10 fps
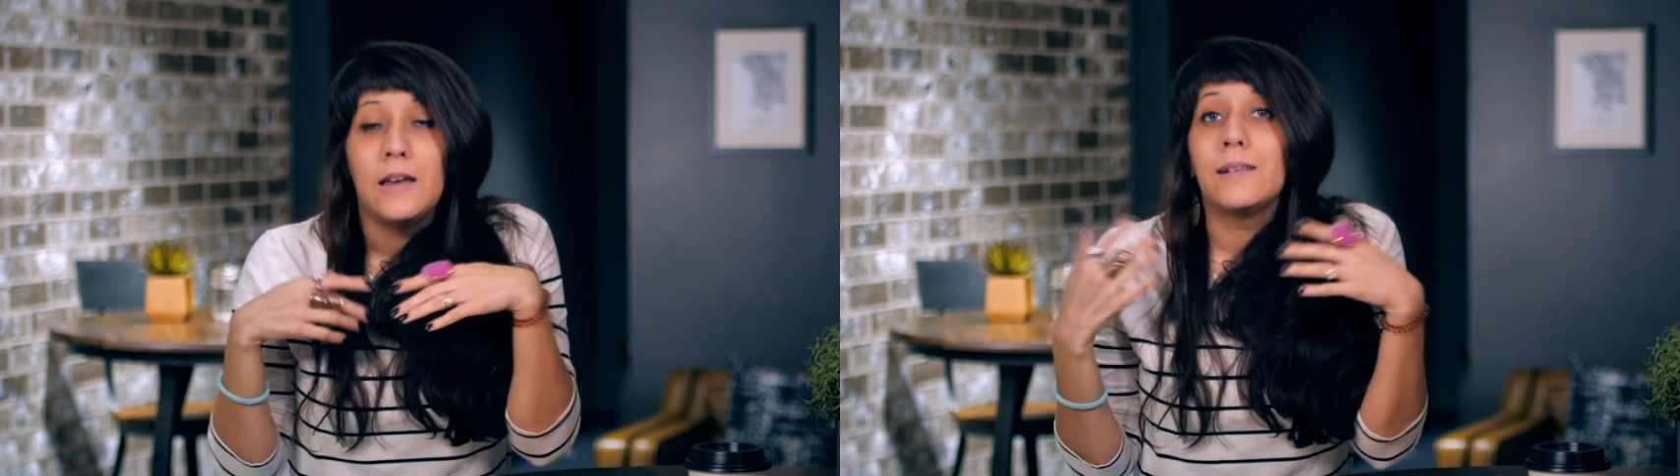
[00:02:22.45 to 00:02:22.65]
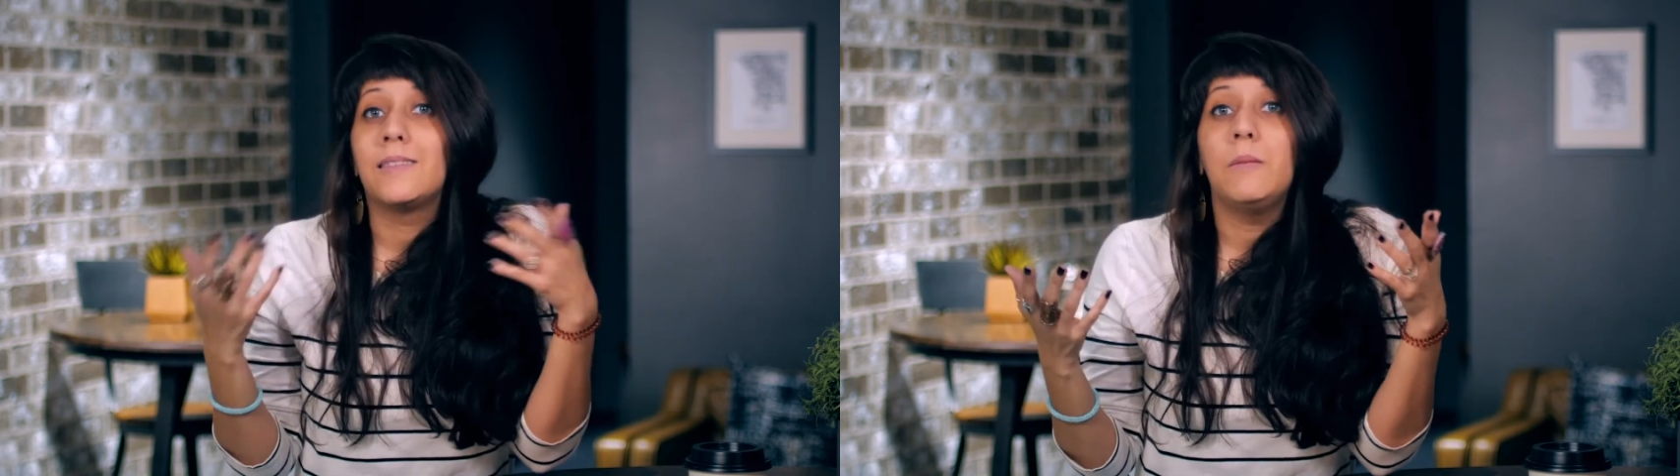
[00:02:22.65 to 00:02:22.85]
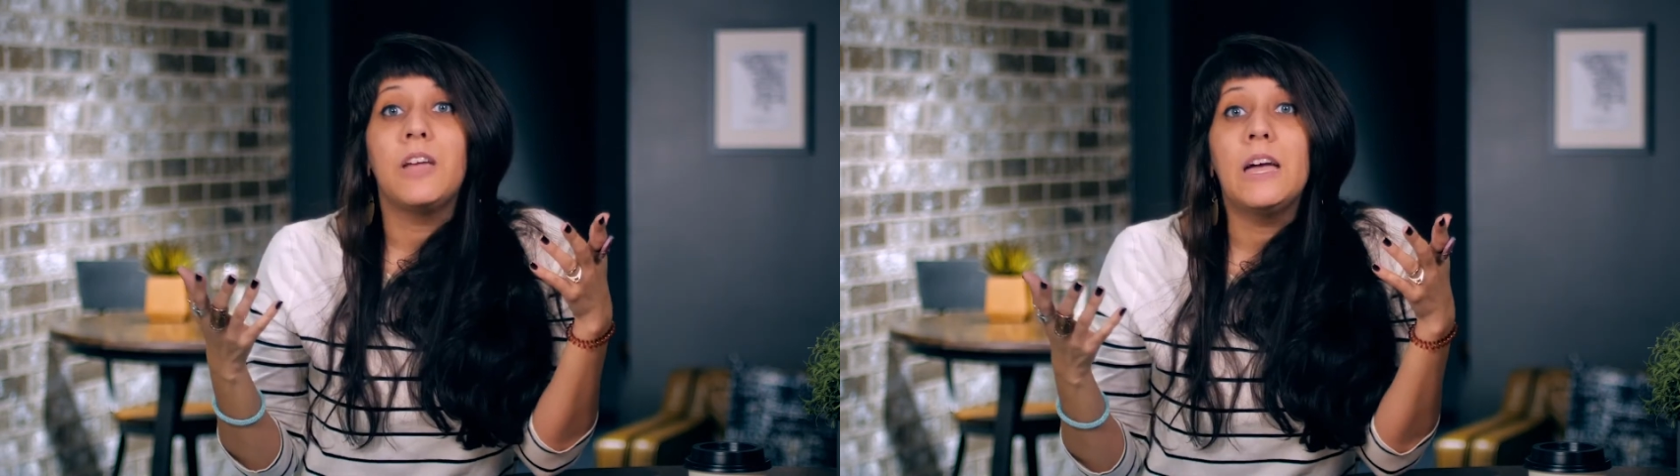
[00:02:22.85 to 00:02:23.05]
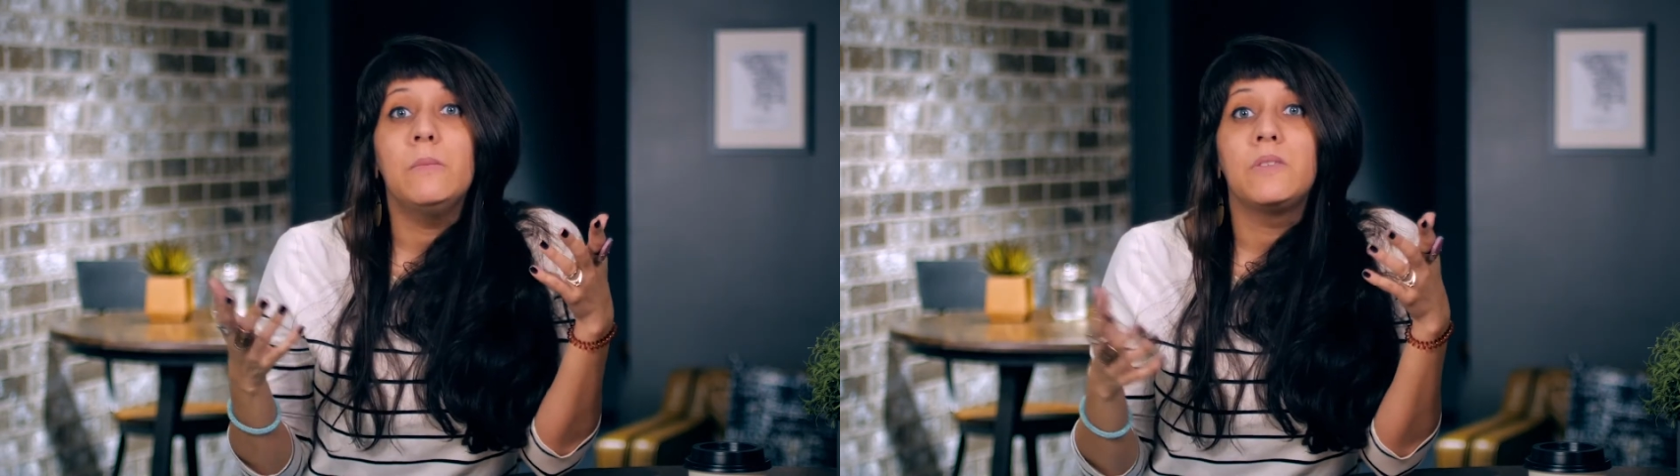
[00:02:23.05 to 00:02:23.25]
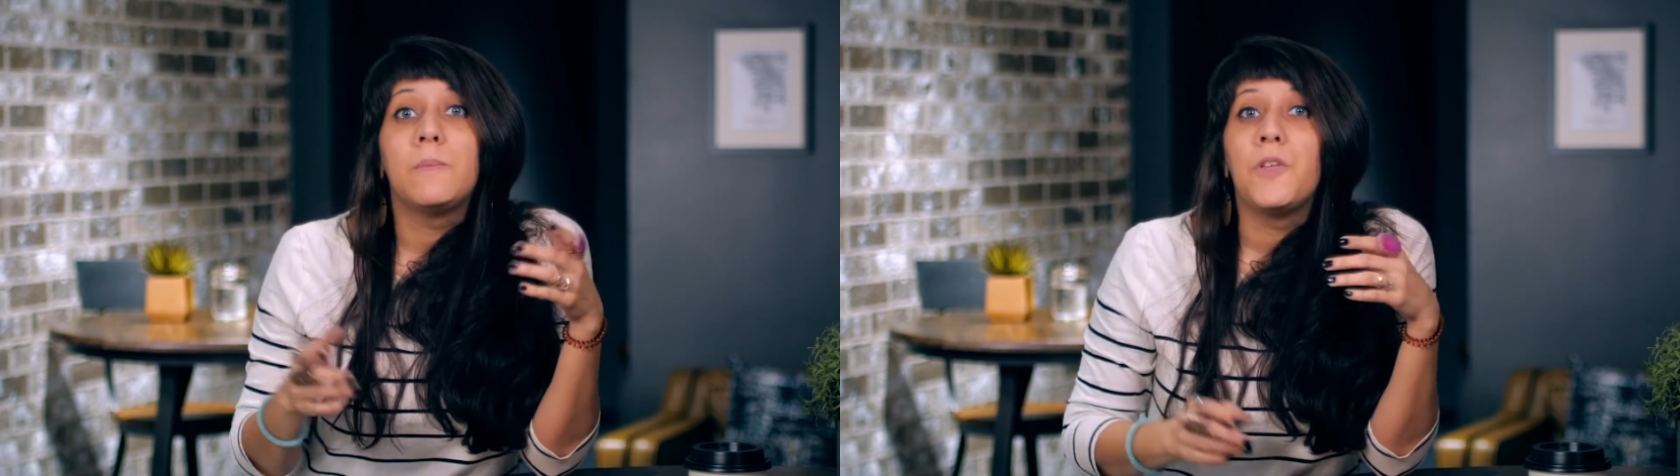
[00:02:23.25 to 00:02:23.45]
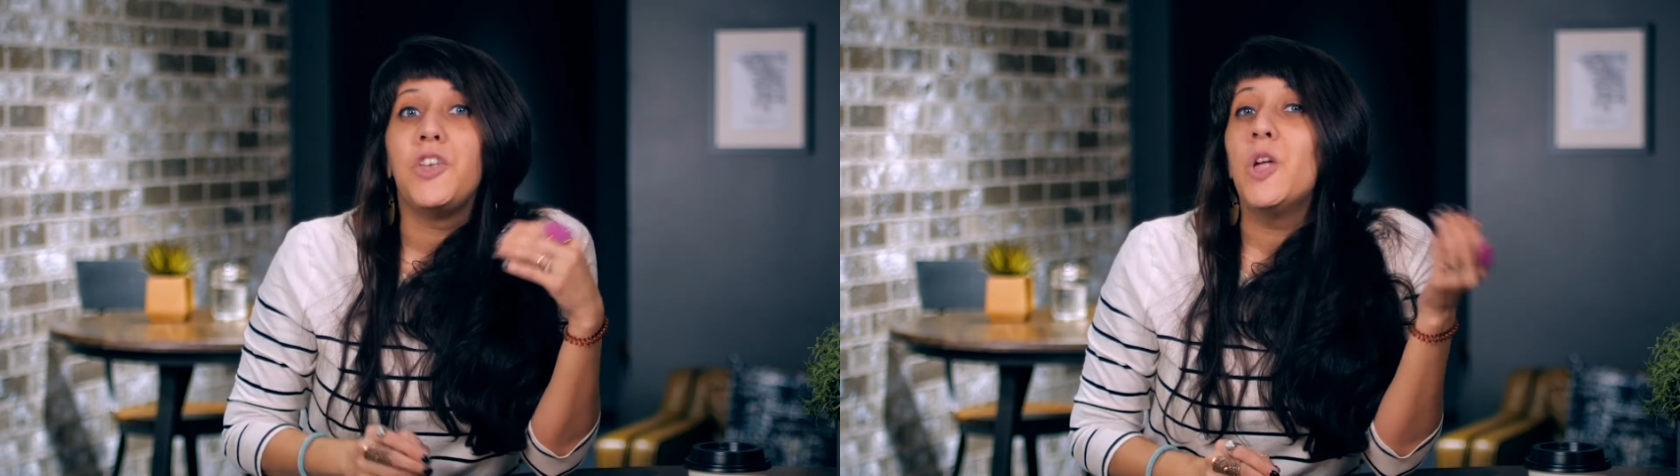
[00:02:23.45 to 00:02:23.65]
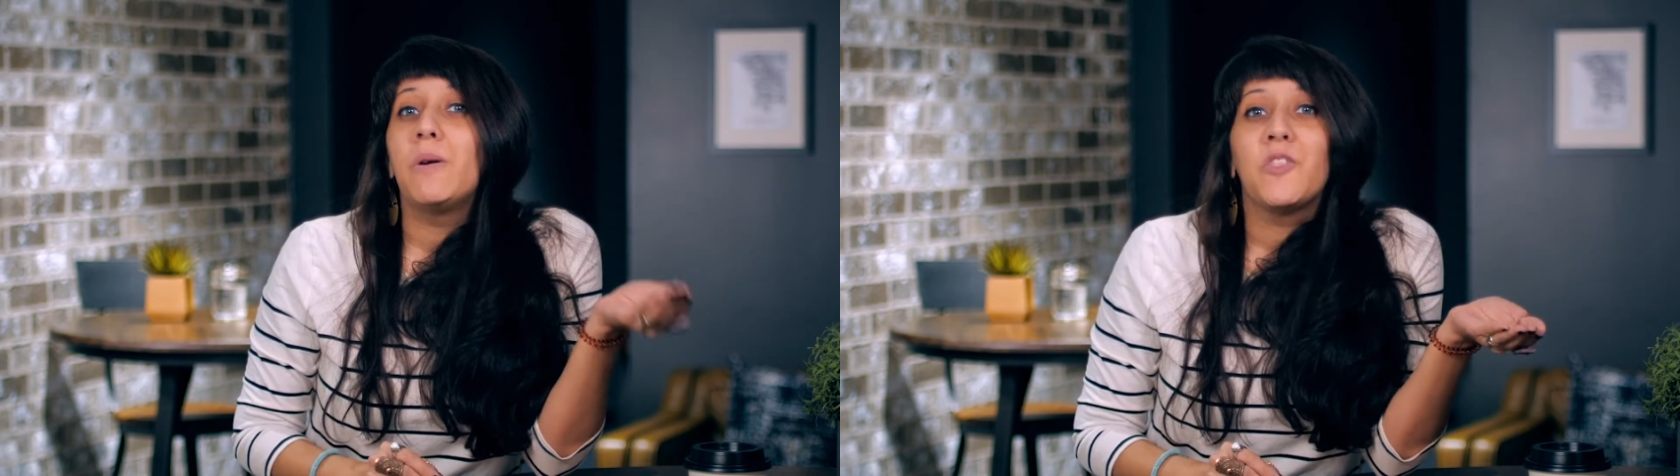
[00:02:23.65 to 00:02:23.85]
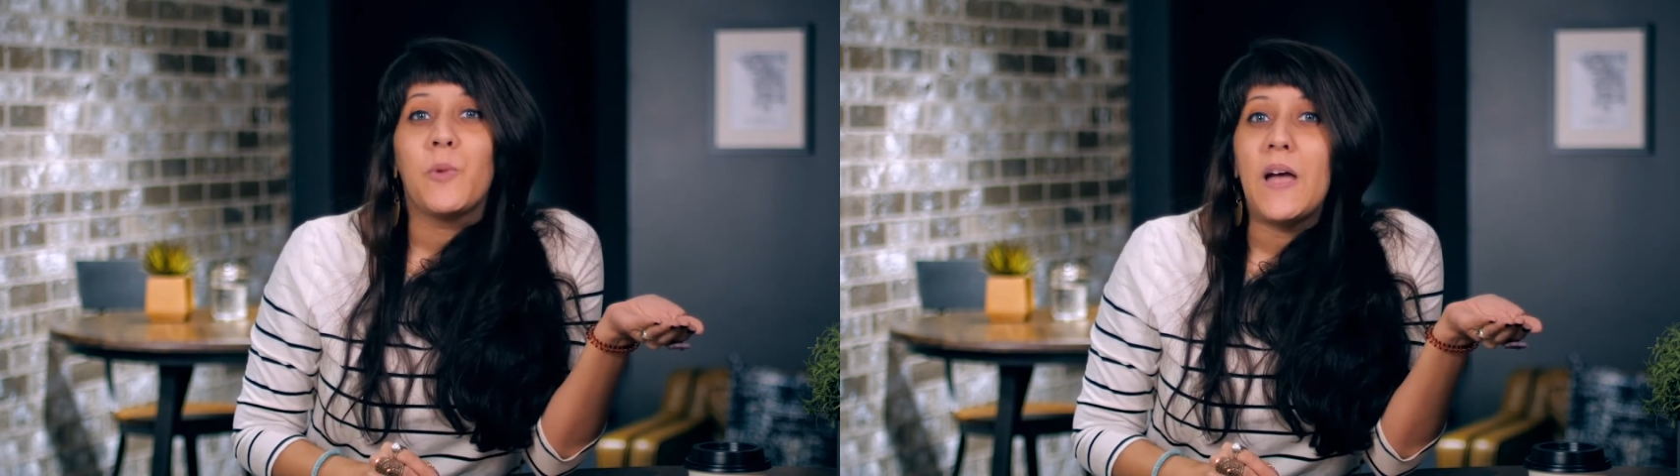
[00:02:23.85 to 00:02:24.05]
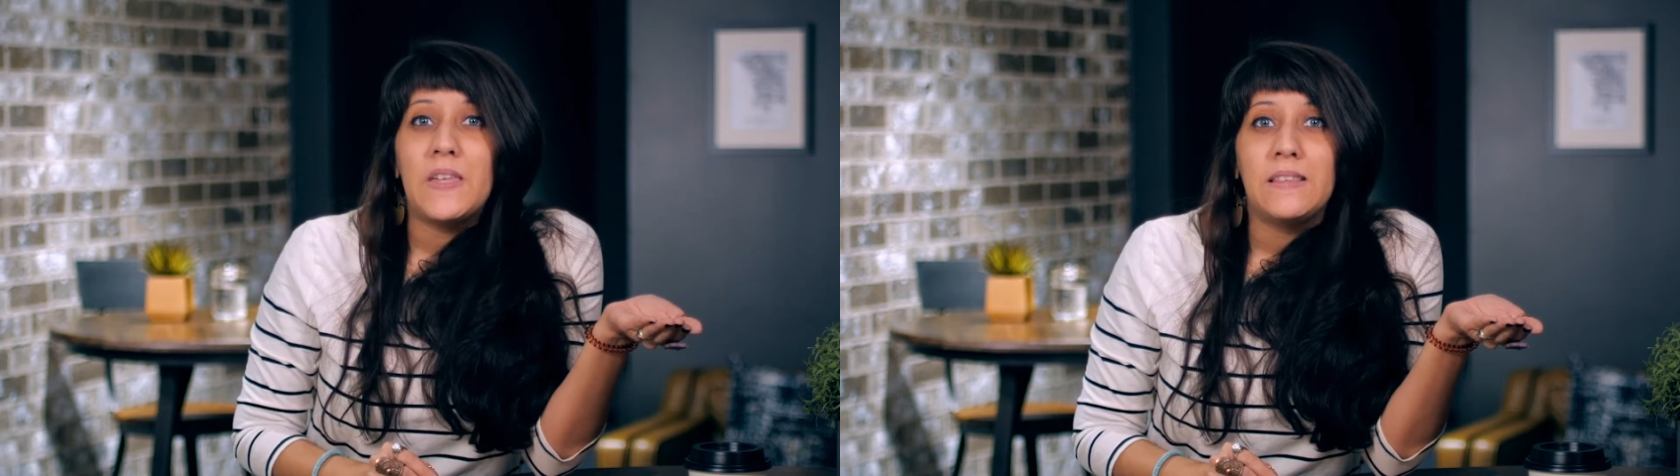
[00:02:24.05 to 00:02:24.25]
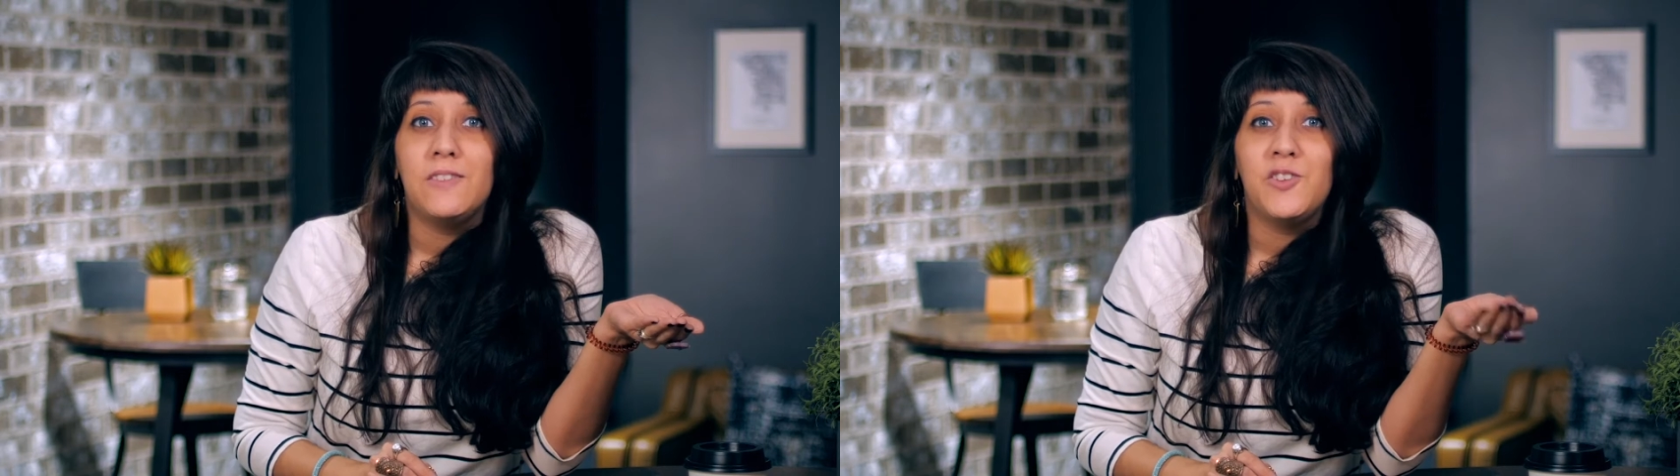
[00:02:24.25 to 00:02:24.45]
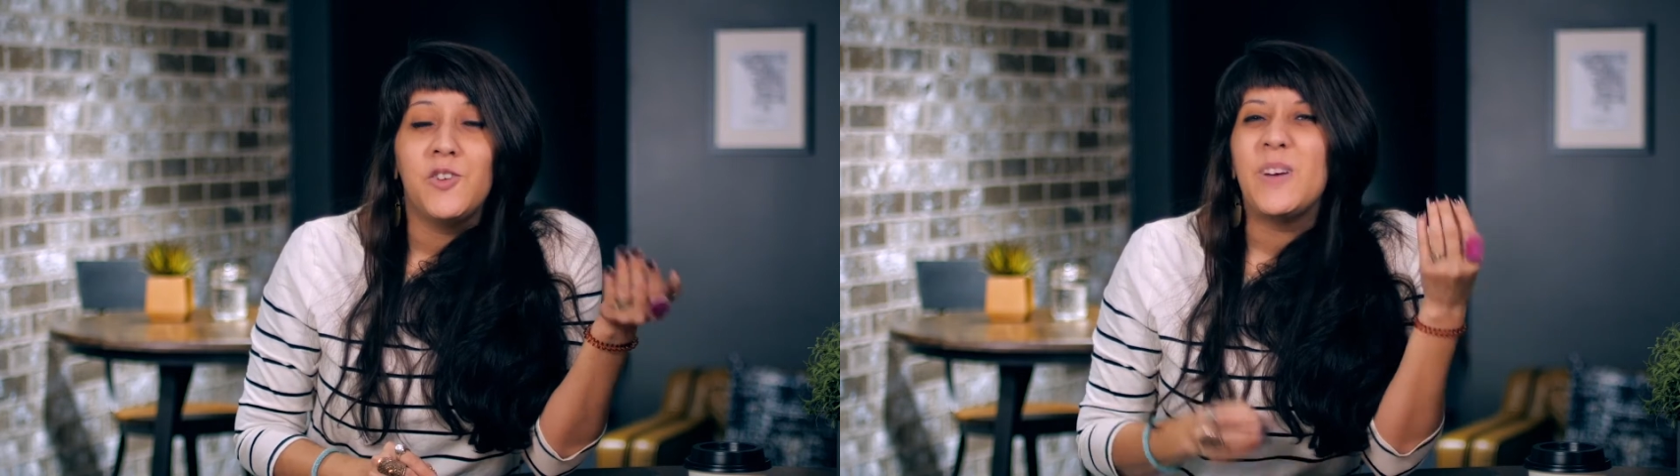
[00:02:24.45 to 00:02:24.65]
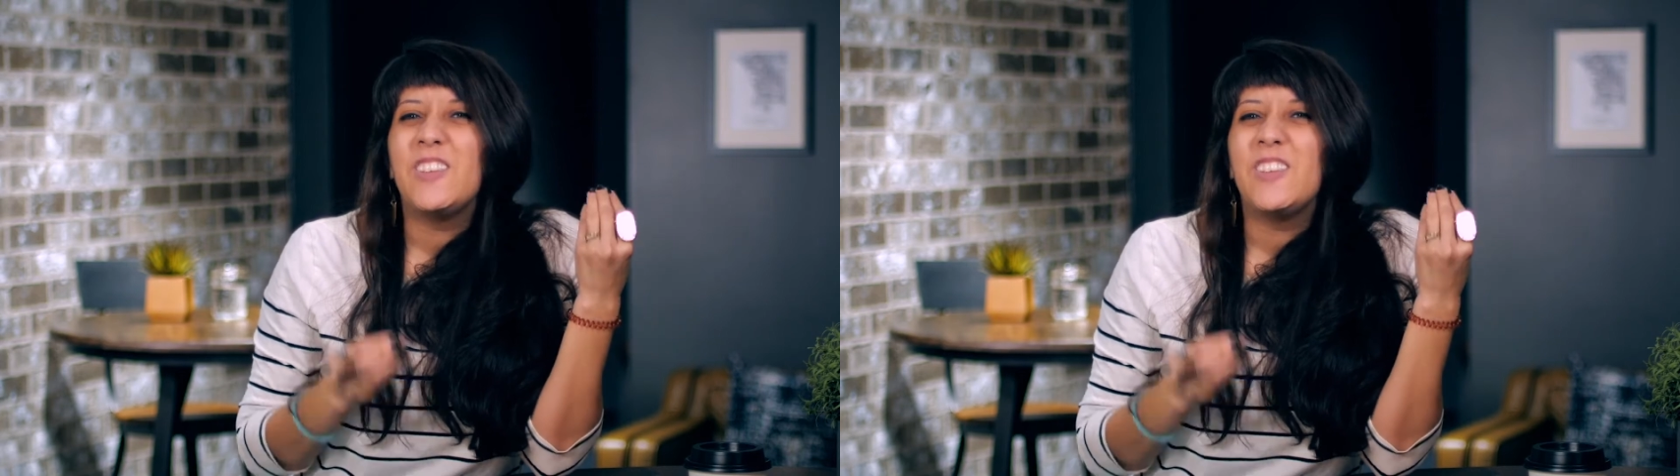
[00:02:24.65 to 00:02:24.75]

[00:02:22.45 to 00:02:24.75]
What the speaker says: Now sometimes, knowing the right thing to do,